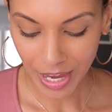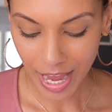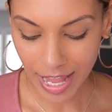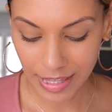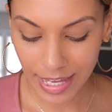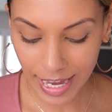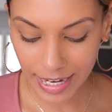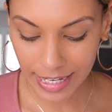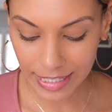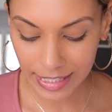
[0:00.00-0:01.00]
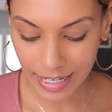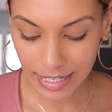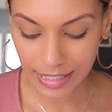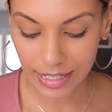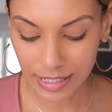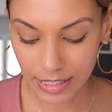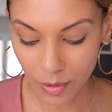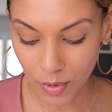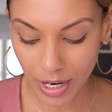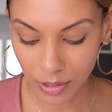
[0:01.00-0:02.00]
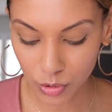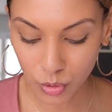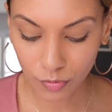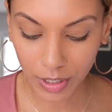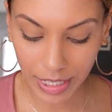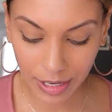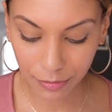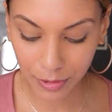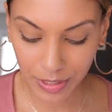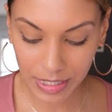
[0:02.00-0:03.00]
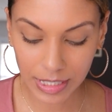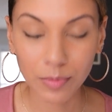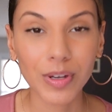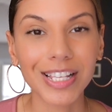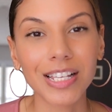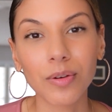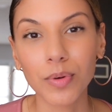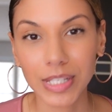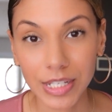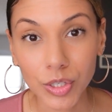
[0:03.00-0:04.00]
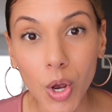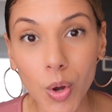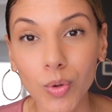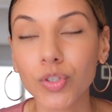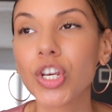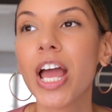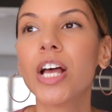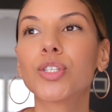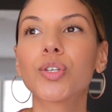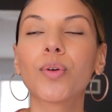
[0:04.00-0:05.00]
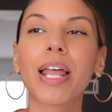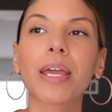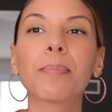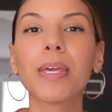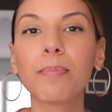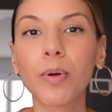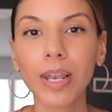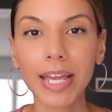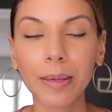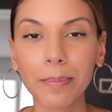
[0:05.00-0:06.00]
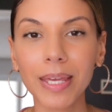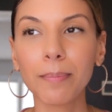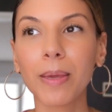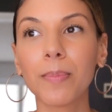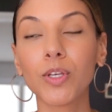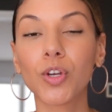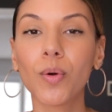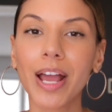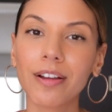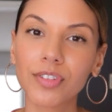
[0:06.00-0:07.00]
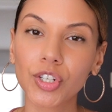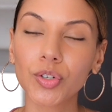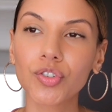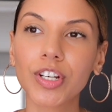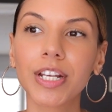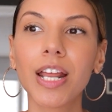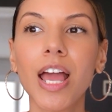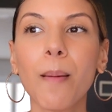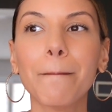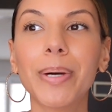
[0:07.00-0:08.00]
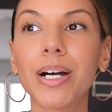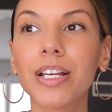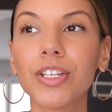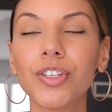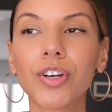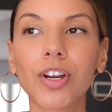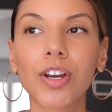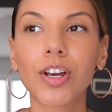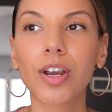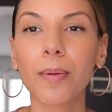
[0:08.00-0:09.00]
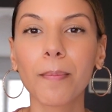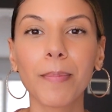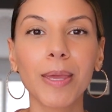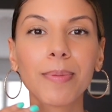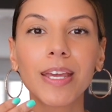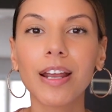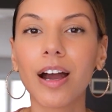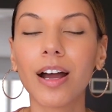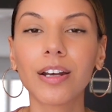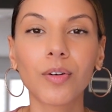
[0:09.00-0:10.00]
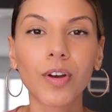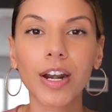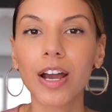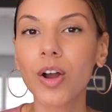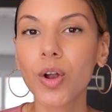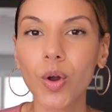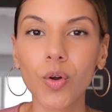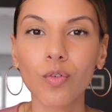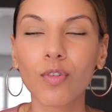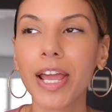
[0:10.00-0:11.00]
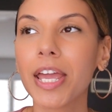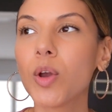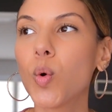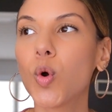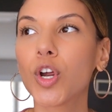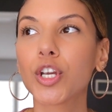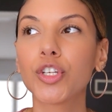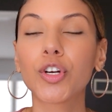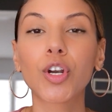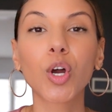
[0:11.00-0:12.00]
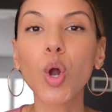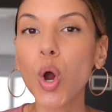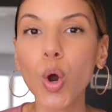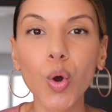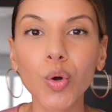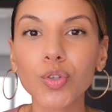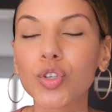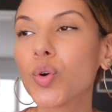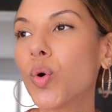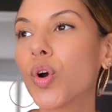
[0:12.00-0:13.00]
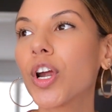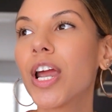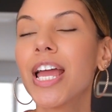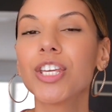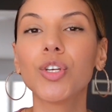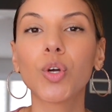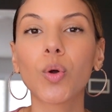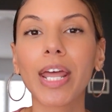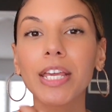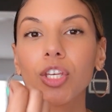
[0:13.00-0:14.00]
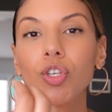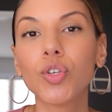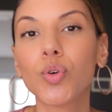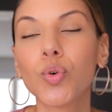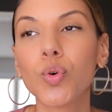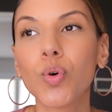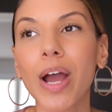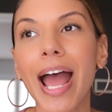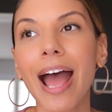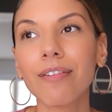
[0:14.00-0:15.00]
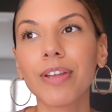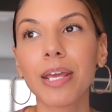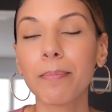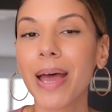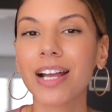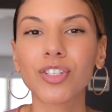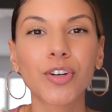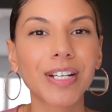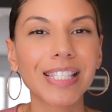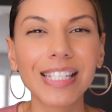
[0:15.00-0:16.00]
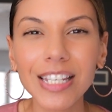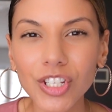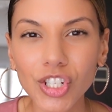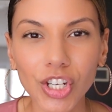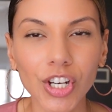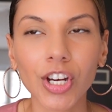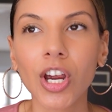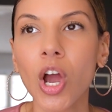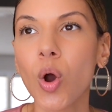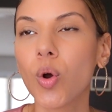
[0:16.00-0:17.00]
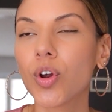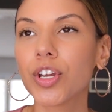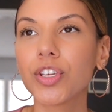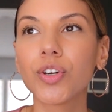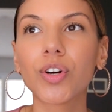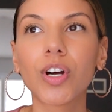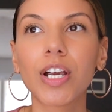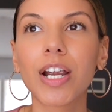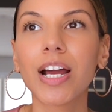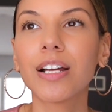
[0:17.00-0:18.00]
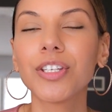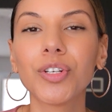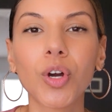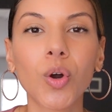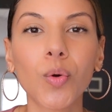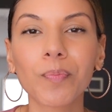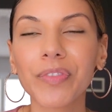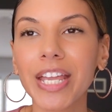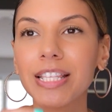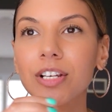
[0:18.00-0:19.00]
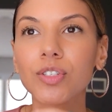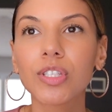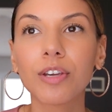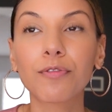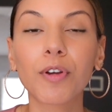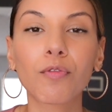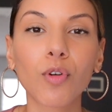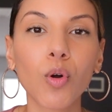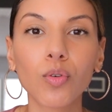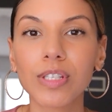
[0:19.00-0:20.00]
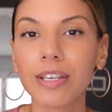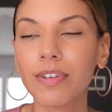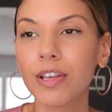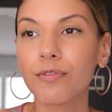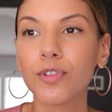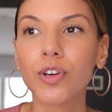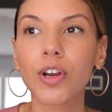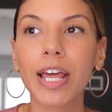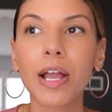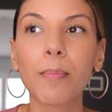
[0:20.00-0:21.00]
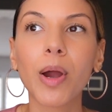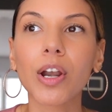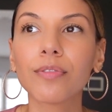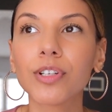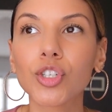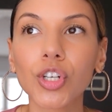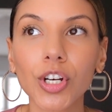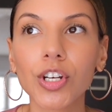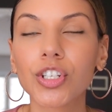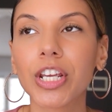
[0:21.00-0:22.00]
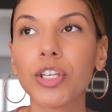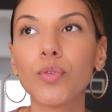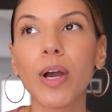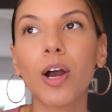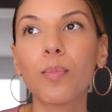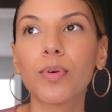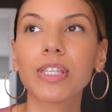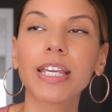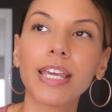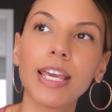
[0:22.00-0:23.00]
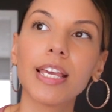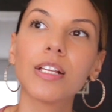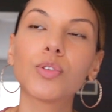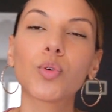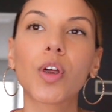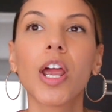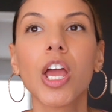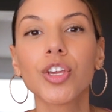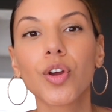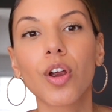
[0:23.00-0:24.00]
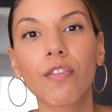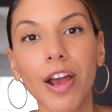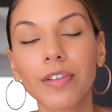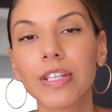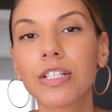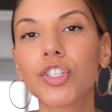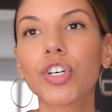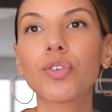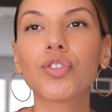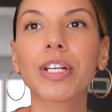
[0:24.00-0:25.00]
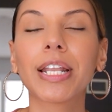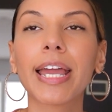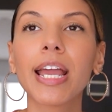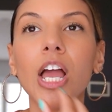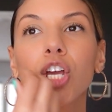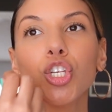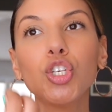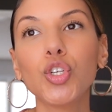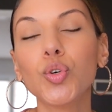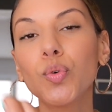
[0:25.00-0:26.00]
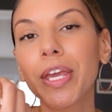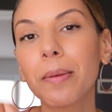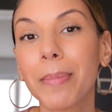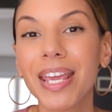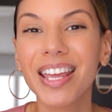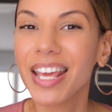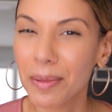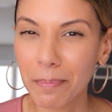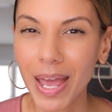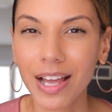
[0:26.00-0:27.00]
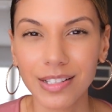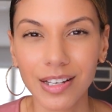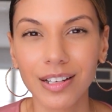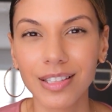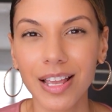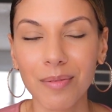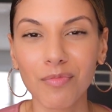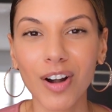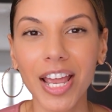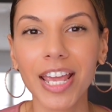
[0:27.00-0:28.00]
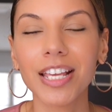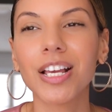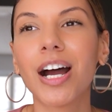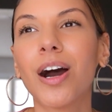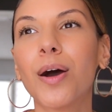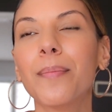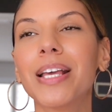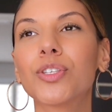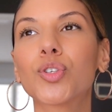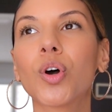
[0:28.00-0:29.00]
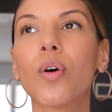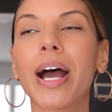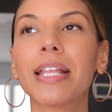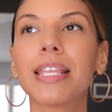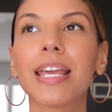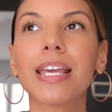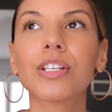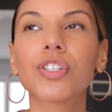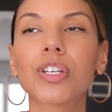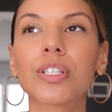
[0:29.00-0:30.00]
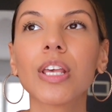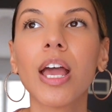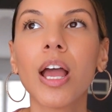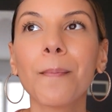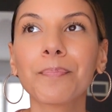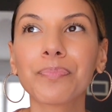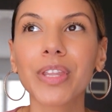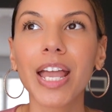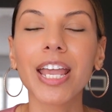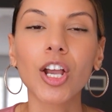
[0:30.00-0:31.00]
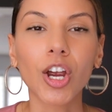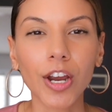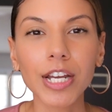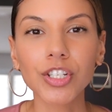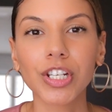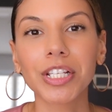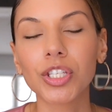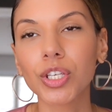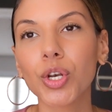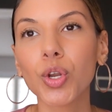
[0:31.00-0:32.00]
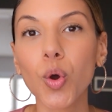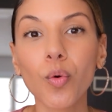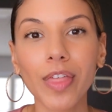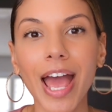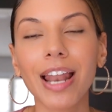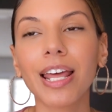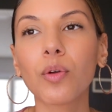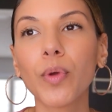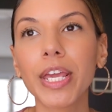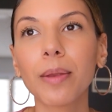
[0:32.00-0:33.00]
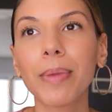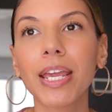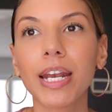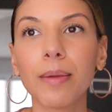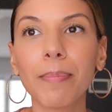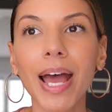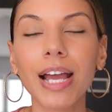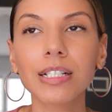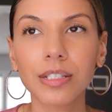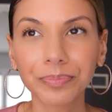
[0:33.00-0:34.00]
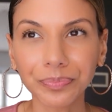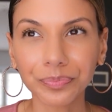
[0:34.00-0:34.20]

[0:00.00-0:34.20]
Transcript: And then he says someone else who really influenced him with it was his coach. So like people like me, maybe you don't have children, but you're maybe an aunt or an uncle, right? Or you're a coach, or, like you have an impact. You're a teacher, or you're, like there's different roles. Even if you're like a part of a church and you help with the kids, or you're around the children, like you can make an impact on them, right? And so I think it's just encouraging to know that like we can make an impact.